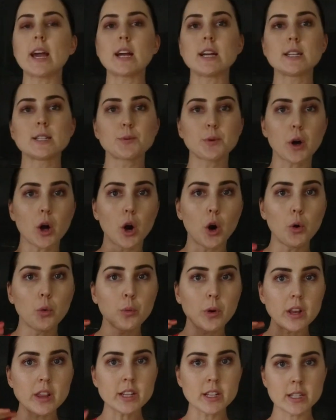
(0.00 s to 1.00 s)
As well,
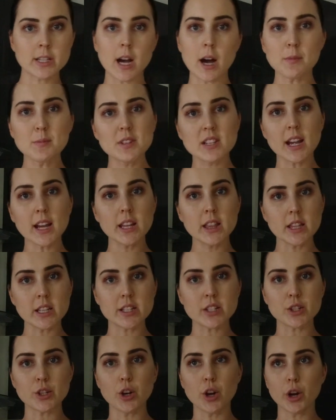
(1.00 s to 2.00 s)
with tubs like
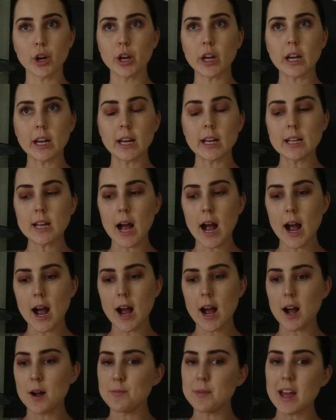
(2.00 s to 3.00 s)
this yogurt,
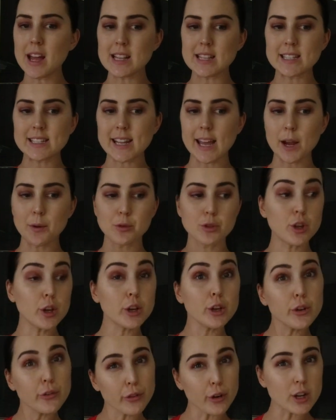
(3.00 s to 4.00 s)
and say with
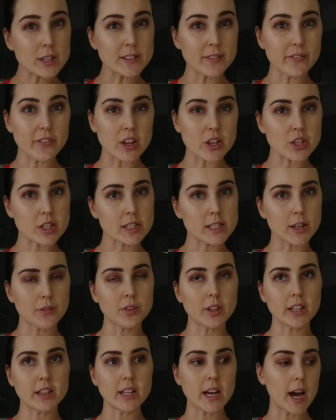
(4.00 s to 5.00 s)
your frozen veg and stuff
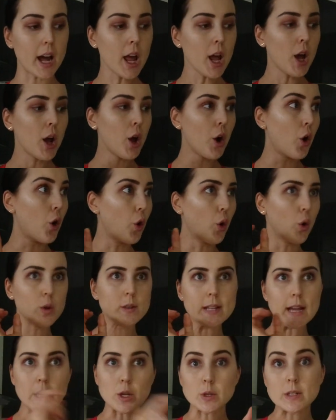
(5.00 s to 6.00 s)
like that, or
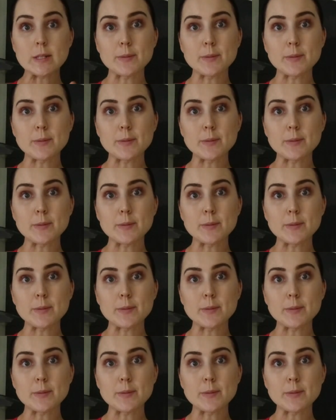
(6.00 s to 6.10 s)
say your